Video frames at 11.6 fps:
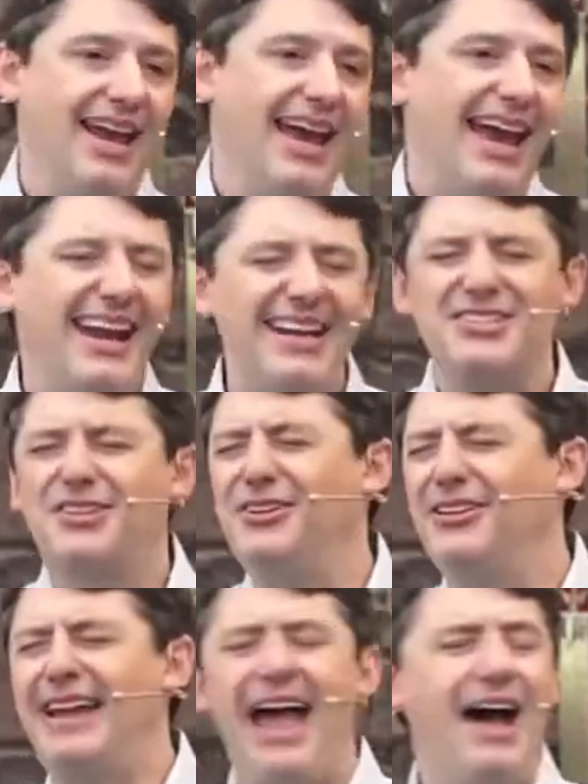it's
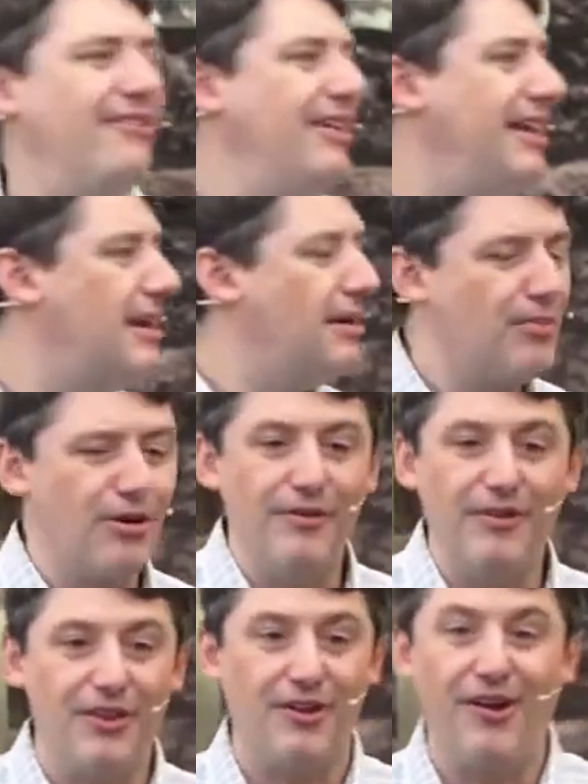good to have any number of
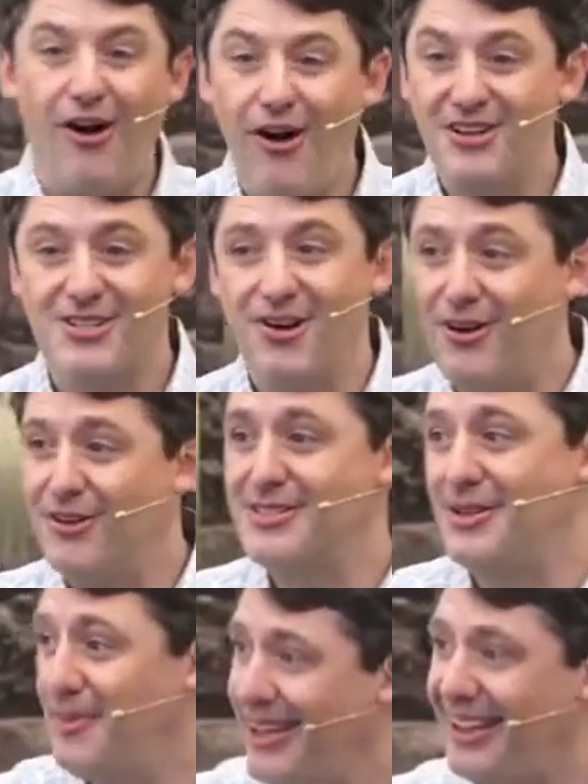other songs
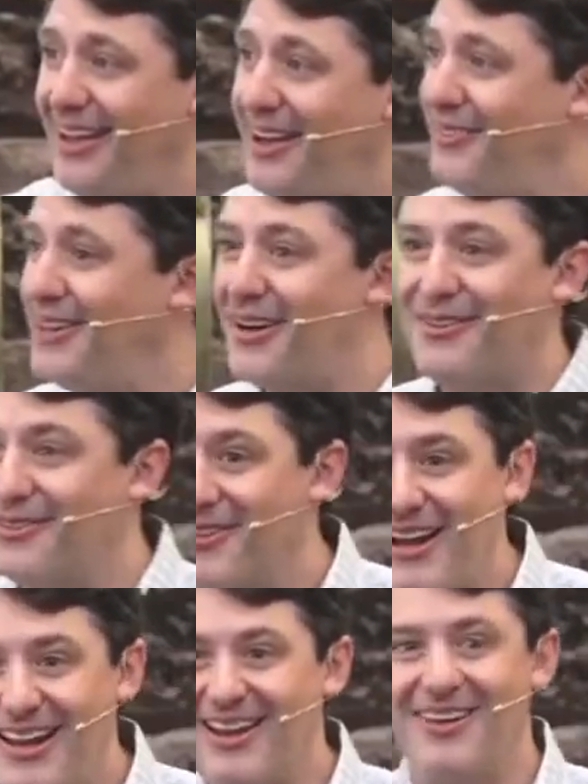that we love that are on
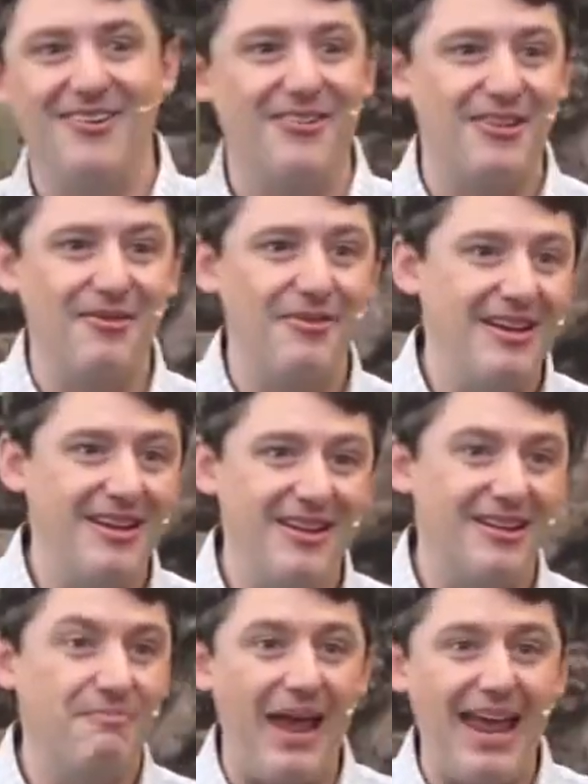radio or
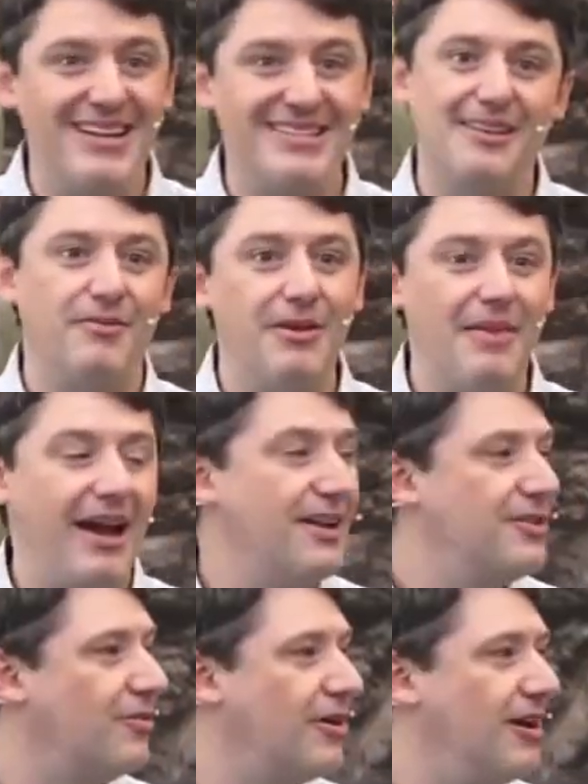that bands that we might
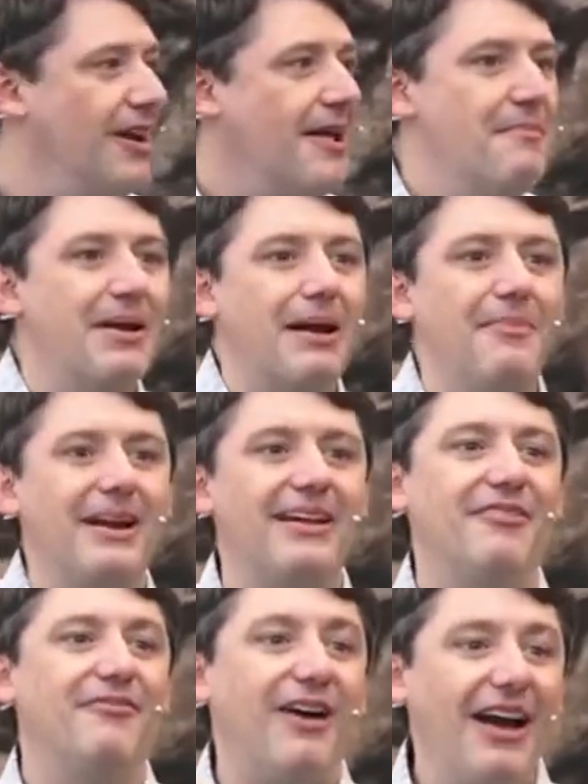adore. But I'm going to
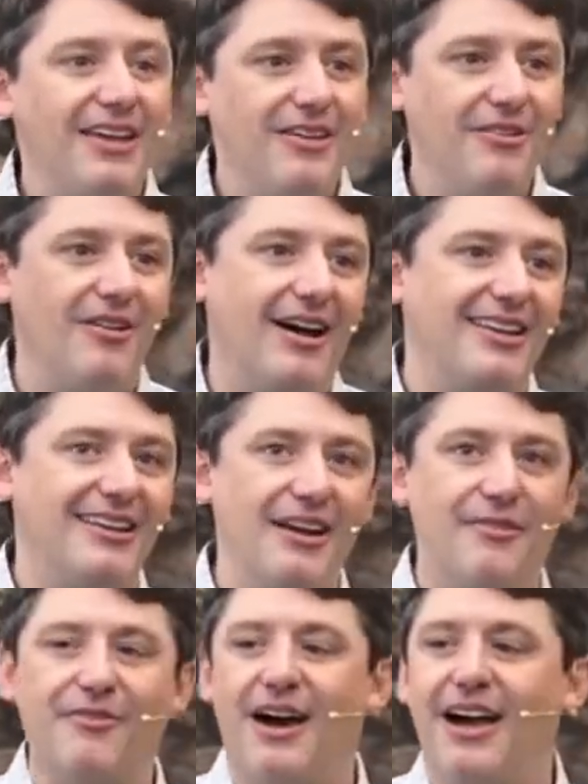invite you to
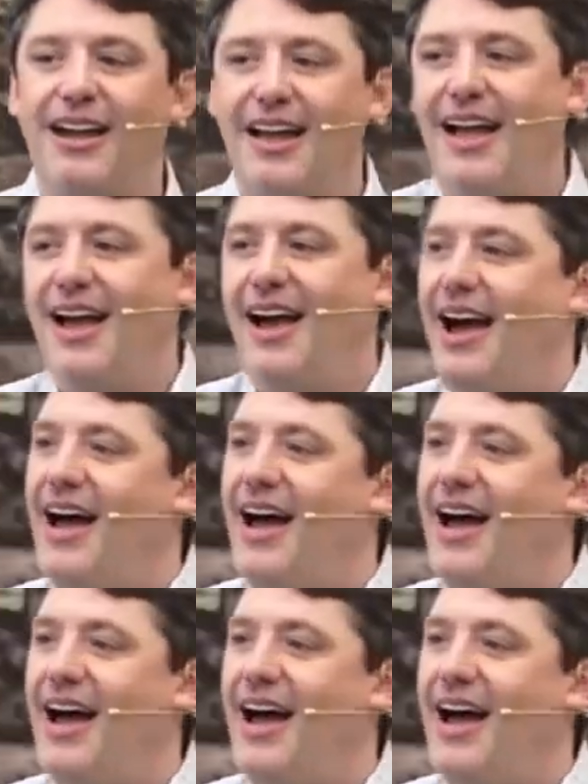identify a